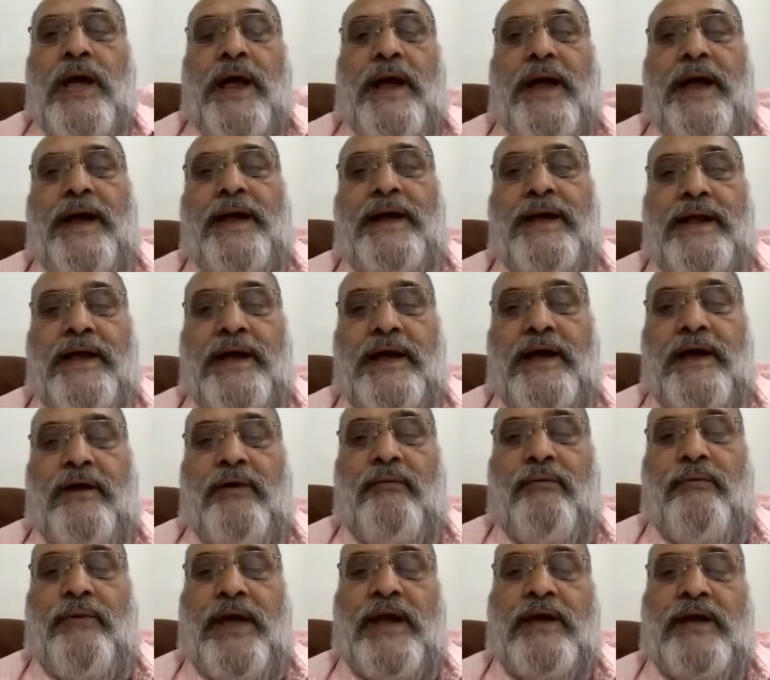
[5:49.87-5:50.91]
And
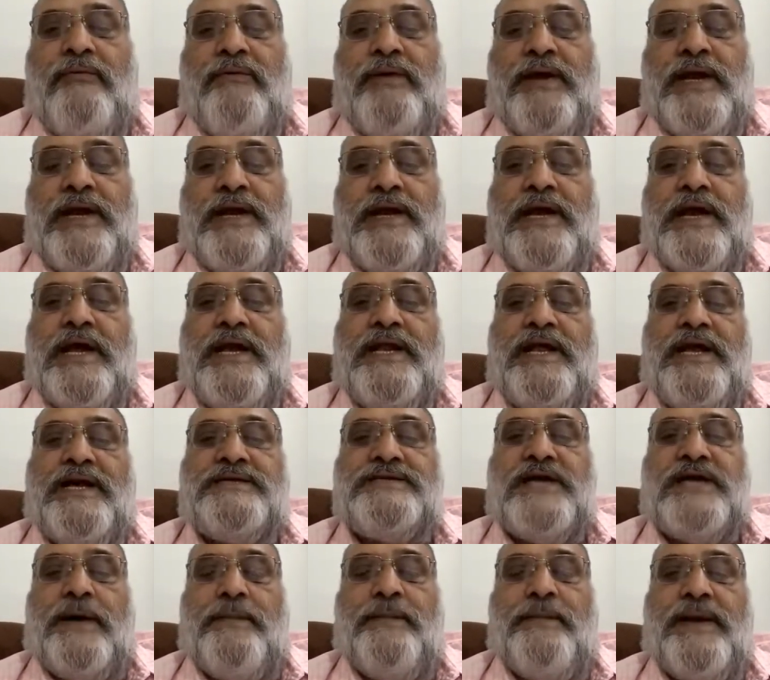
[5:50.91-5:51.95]
when we critically
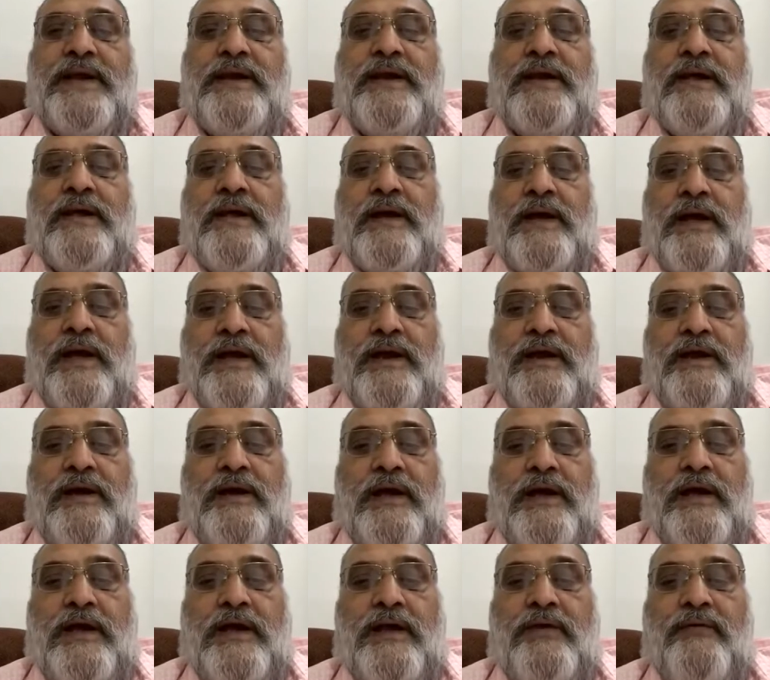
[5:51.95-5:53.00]
examine in
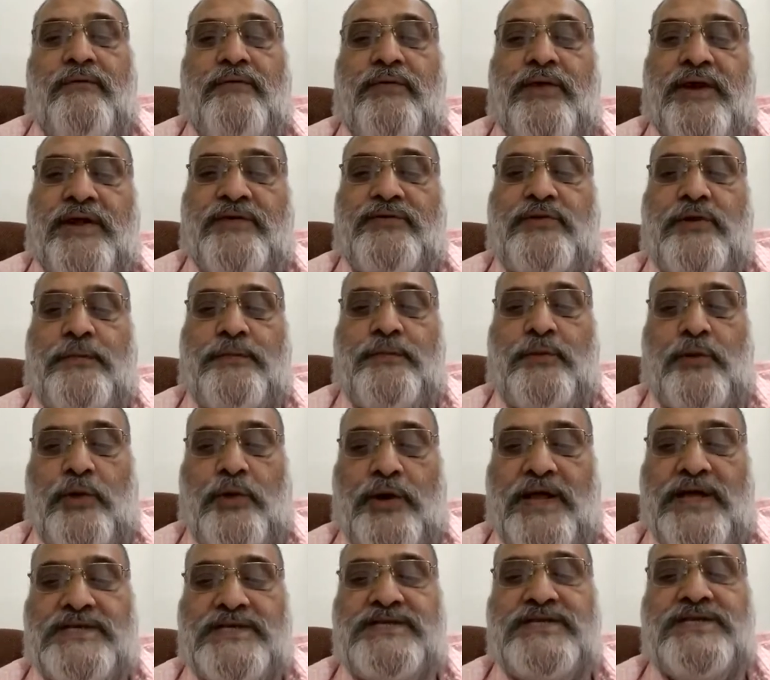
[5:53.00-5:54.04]
reference of
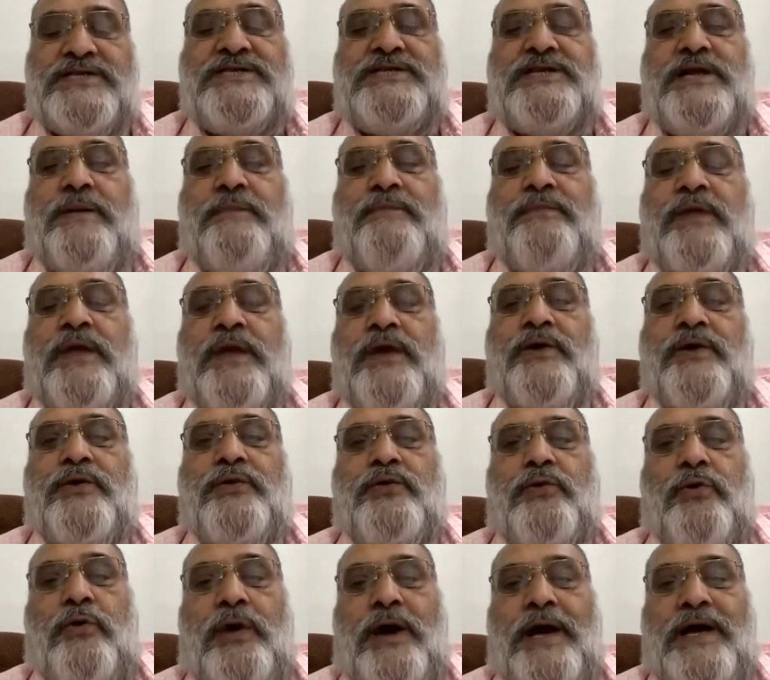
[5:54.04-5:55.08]
today's system,
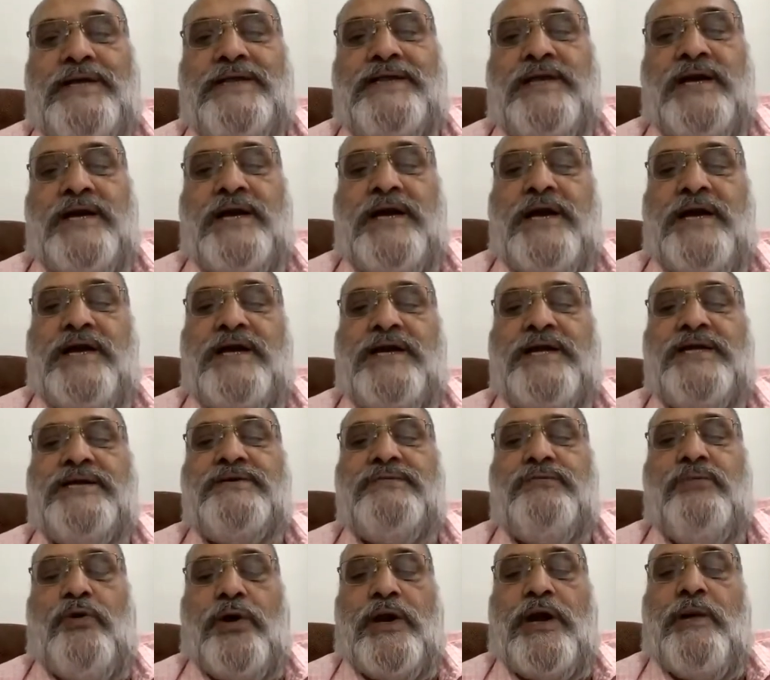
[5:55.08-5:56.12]
so I think it is
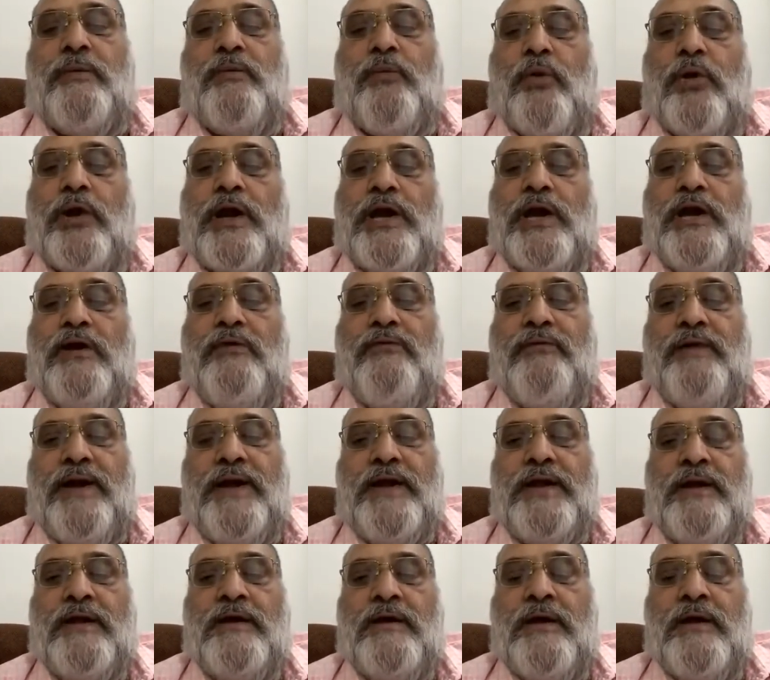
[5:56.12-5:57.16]
more and more
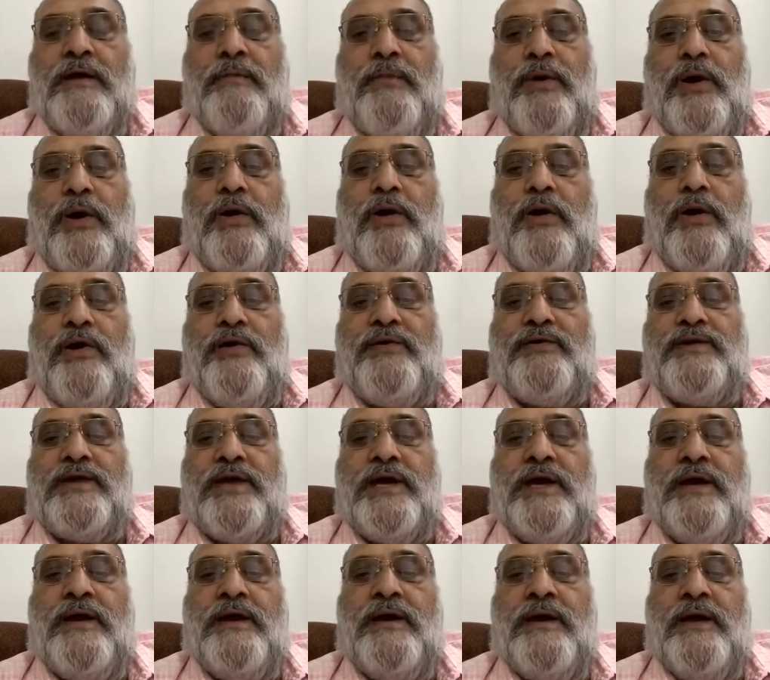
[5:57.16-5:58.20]
relevant, because
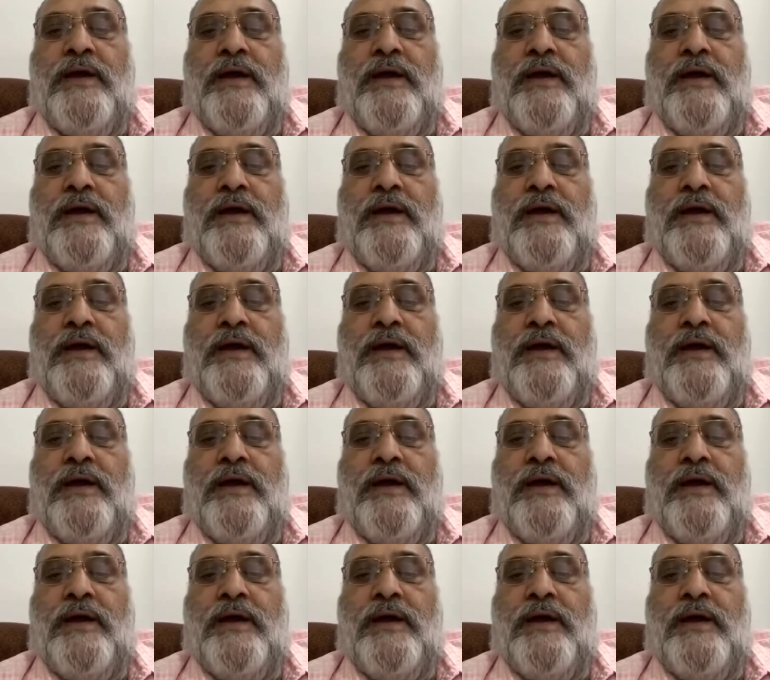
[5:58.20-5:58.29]
uh,